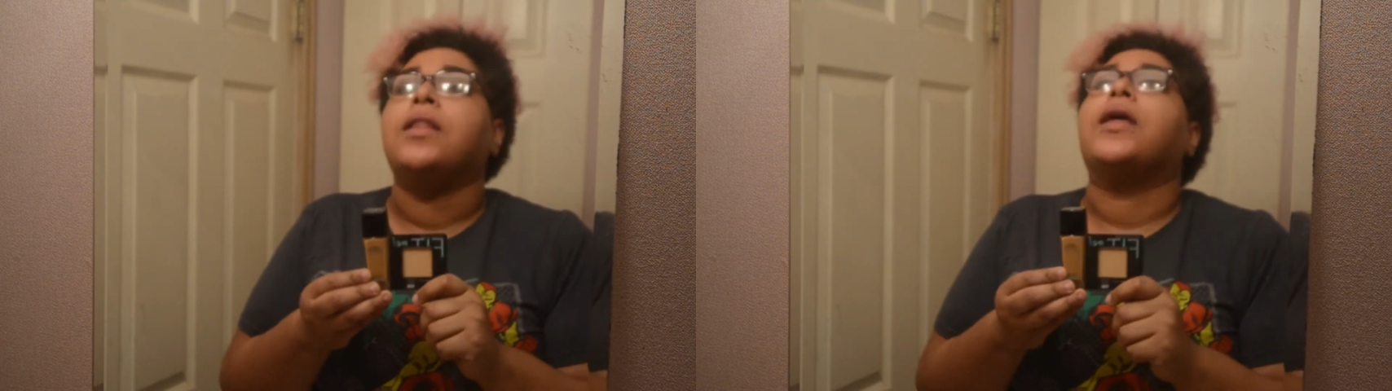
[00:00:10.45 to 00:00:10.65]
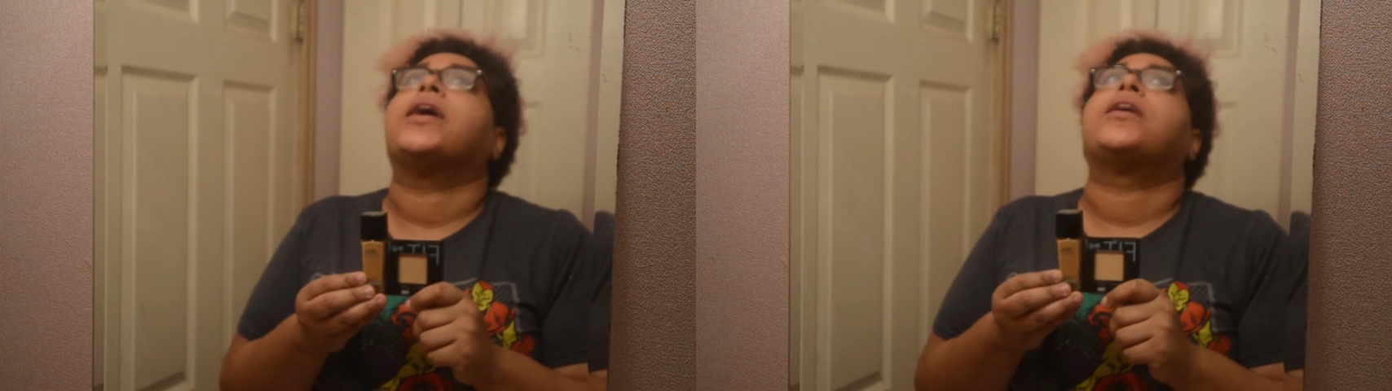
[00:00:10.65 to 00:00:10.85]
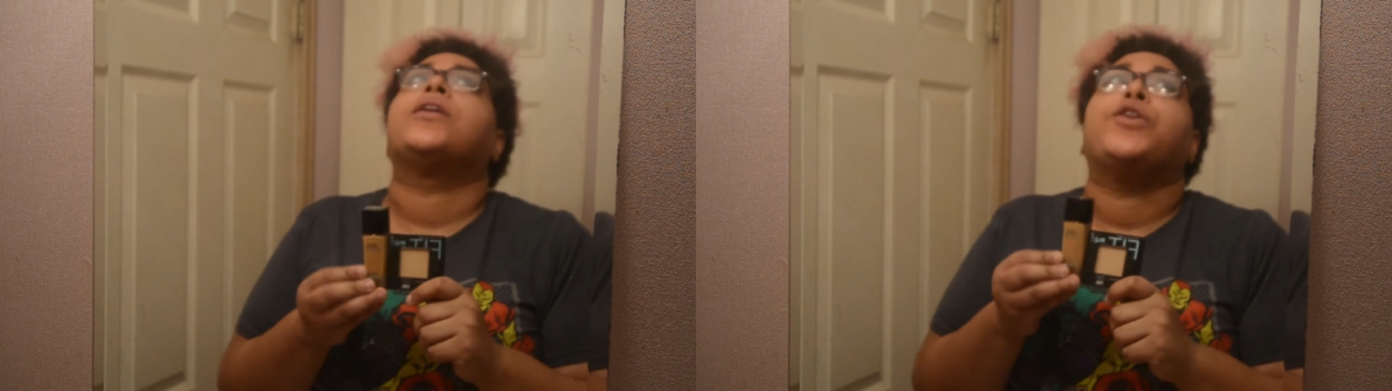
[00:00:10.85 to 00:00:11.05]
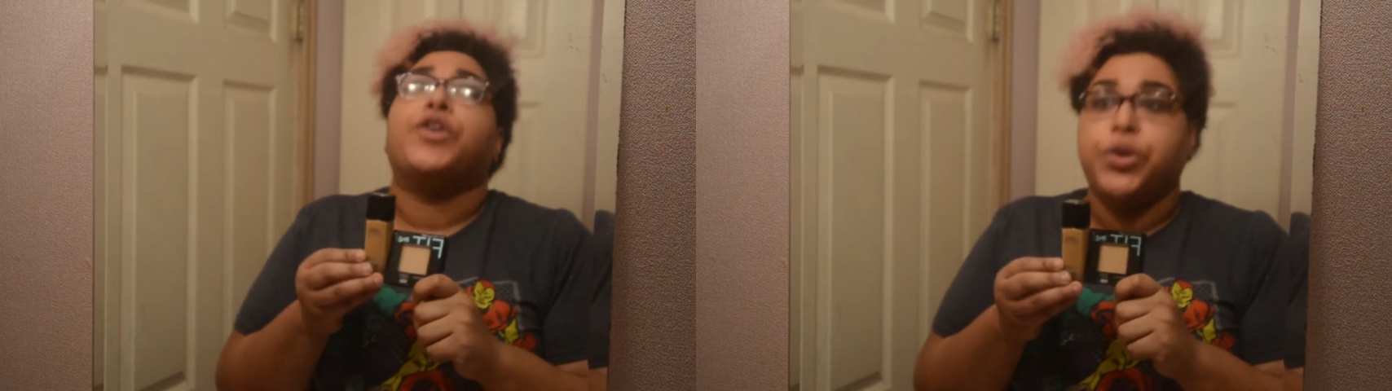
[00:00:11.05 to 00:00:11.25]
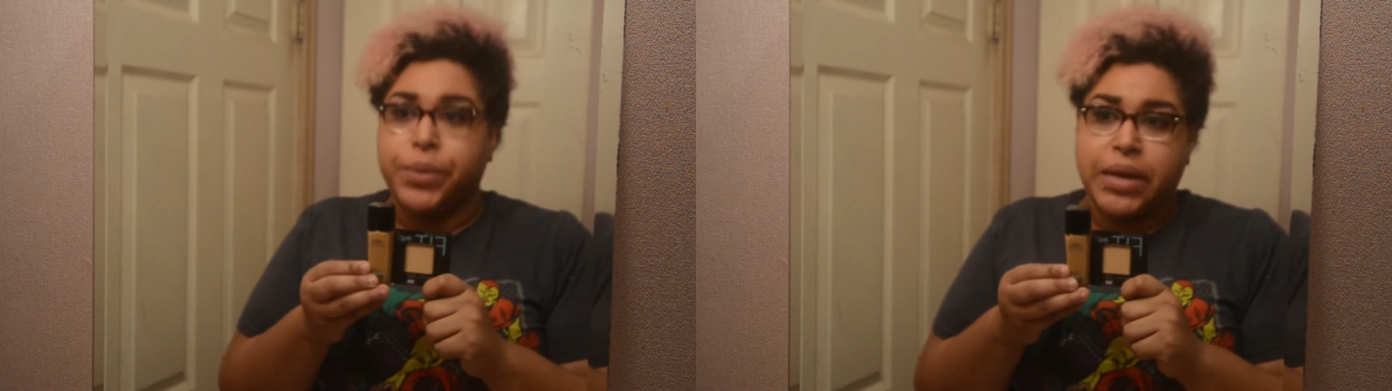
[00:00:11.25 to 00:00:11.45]
Like,
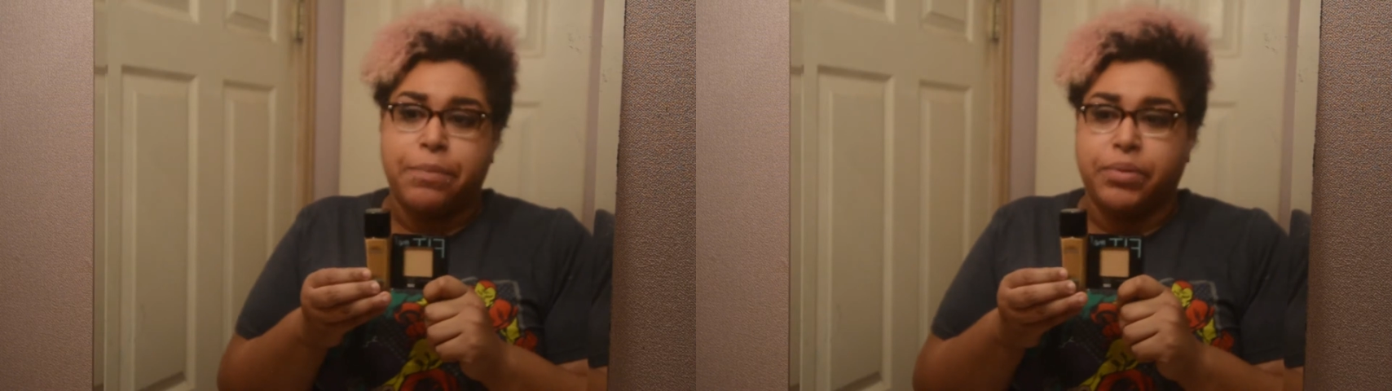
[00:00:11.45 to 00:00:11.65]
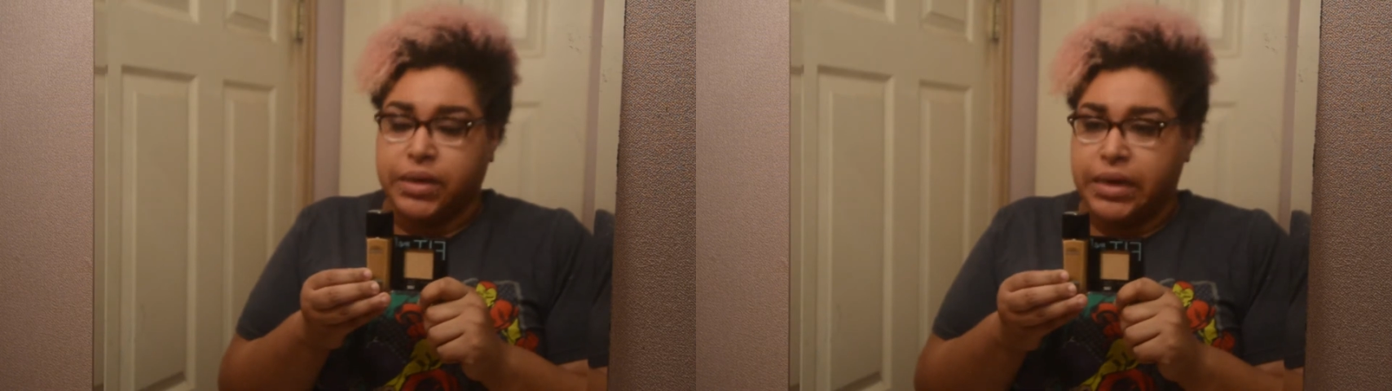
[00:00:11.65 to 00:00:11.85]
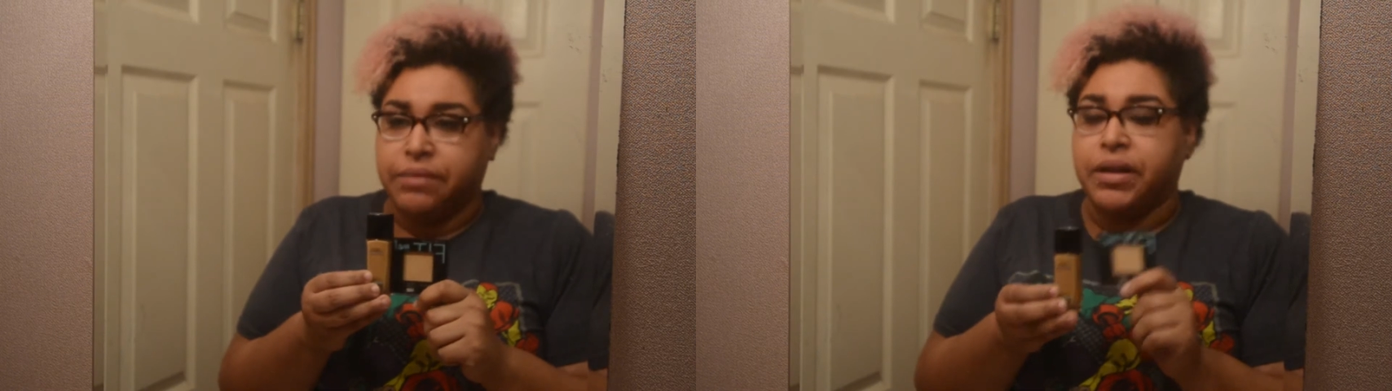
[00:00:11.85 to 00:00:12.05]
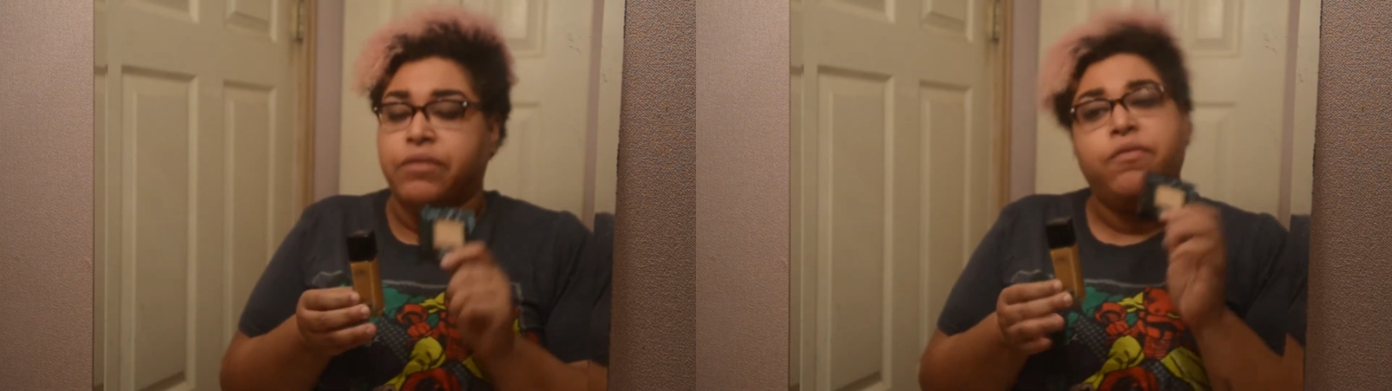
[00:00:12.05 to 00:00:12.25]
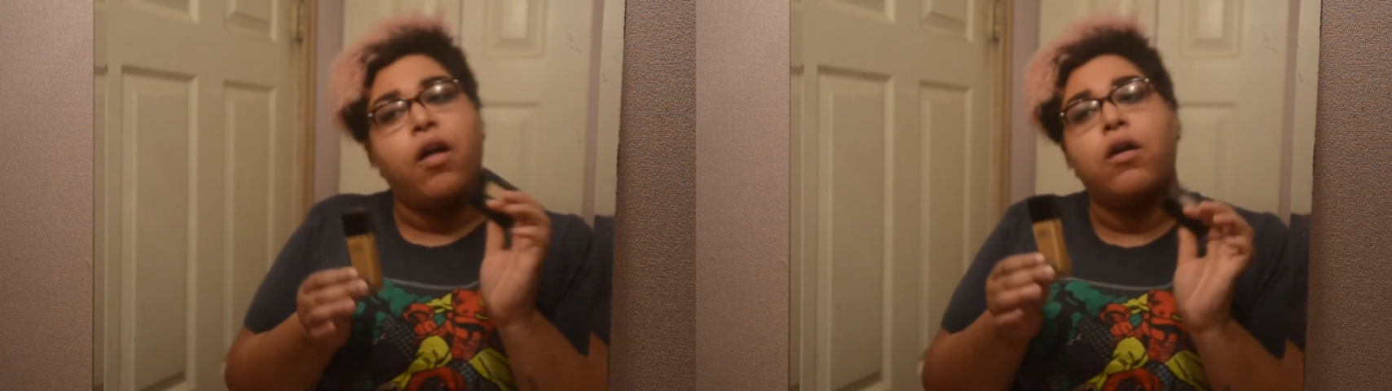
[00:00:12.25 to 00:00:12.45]
you would not believe. It
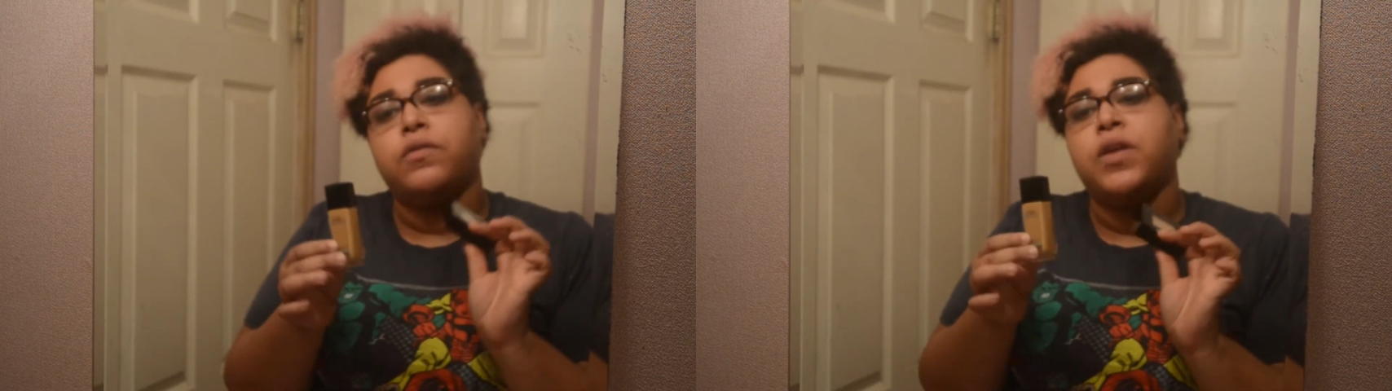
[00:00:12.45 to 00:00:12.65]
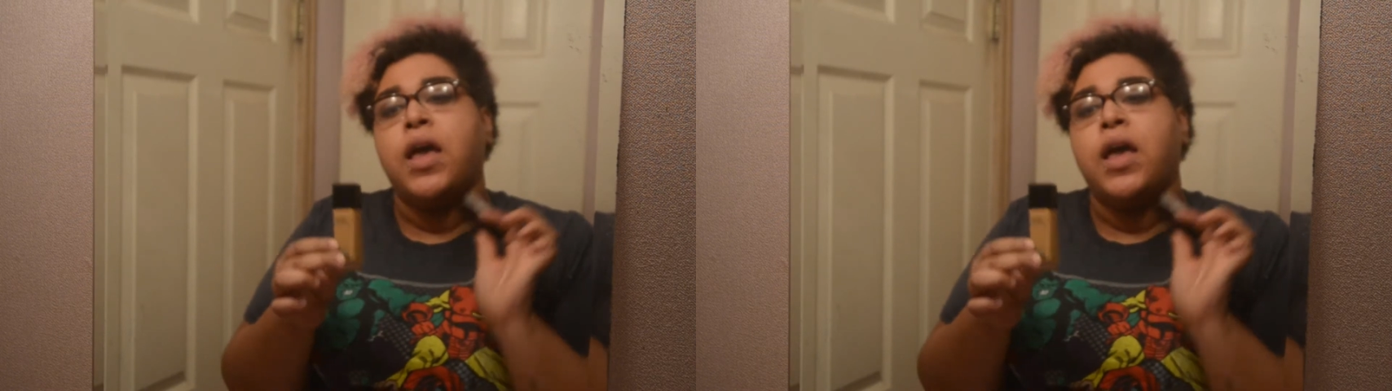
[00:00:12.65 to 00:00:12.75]
involved